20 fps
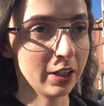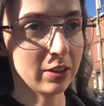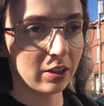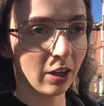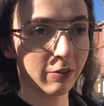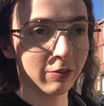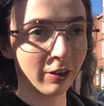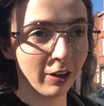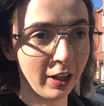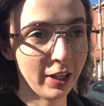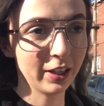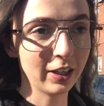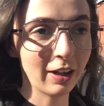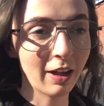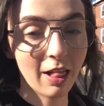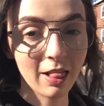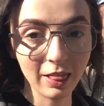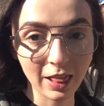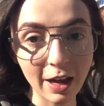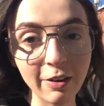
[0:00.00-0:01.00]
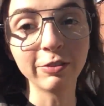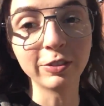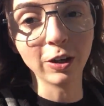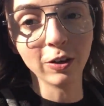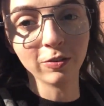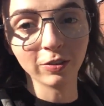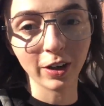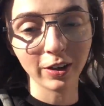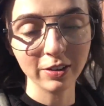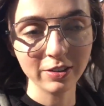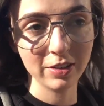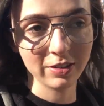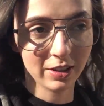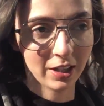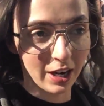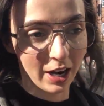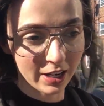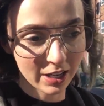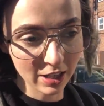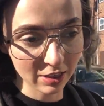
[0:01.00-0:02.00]
except for like leftovers.
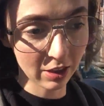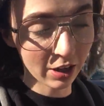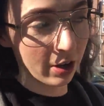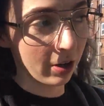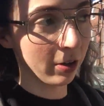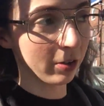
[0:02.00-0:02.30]
Then I eat